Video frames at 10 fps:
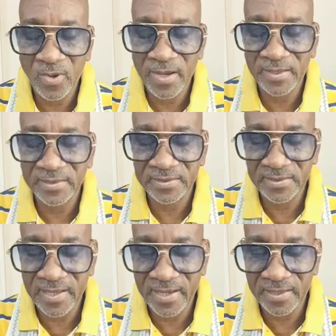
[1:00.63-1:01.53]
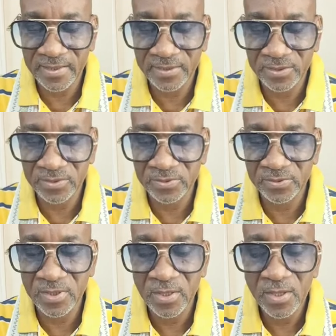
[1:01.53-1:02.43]
quite like you.
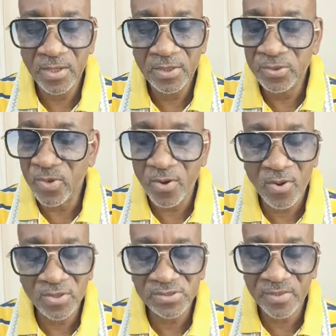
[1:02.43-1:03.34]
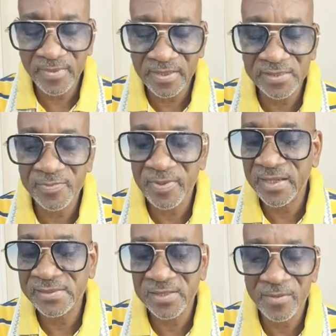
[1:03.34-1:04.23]
You are awesome in this
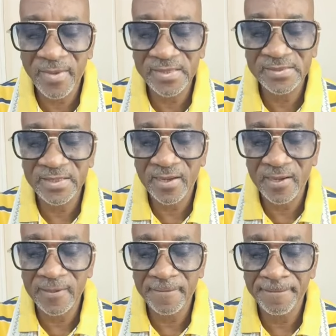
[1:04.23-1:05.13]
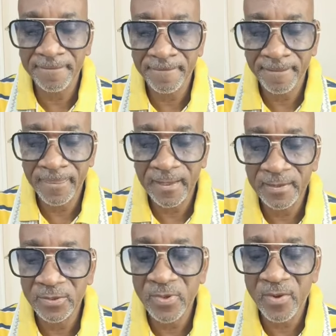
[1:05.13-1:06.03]
place, Almighty God.
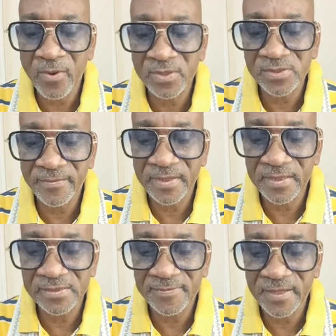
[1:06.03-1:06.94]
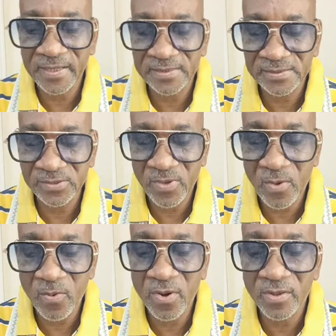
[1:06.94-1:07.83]
You are awesome in this place. You are
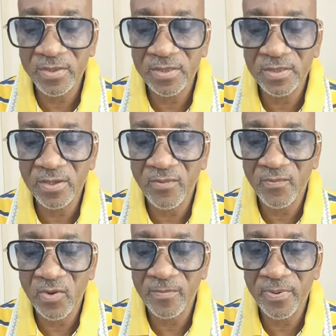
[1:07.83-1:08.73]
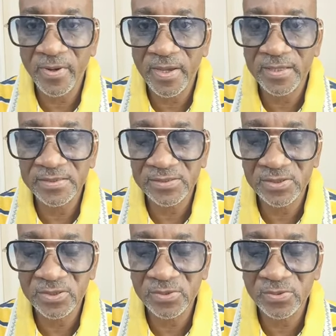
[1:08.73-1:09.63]
worthy of all praise.
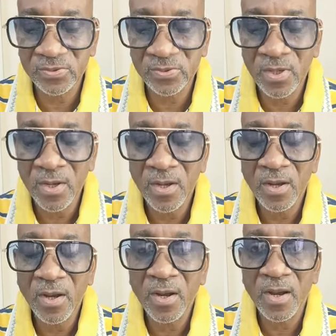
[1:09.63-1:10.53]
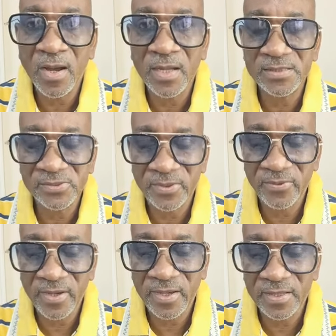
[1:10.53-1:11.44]
To you, our hearts we
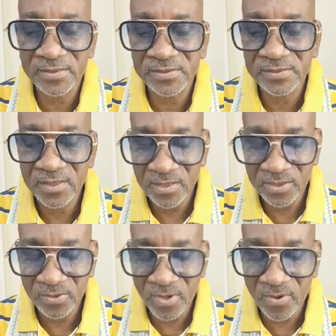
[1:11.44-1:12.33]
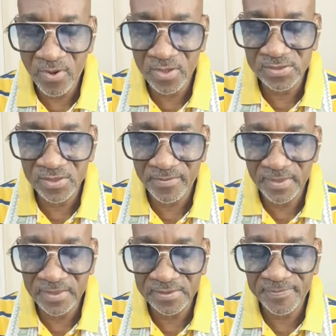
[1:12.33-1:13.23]
raise. You are awesome
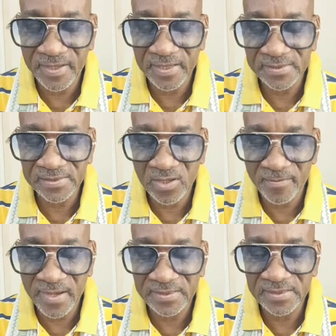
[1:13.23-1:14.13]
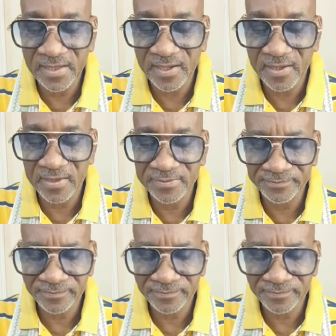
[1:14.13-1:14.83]
in this place, Almighty God.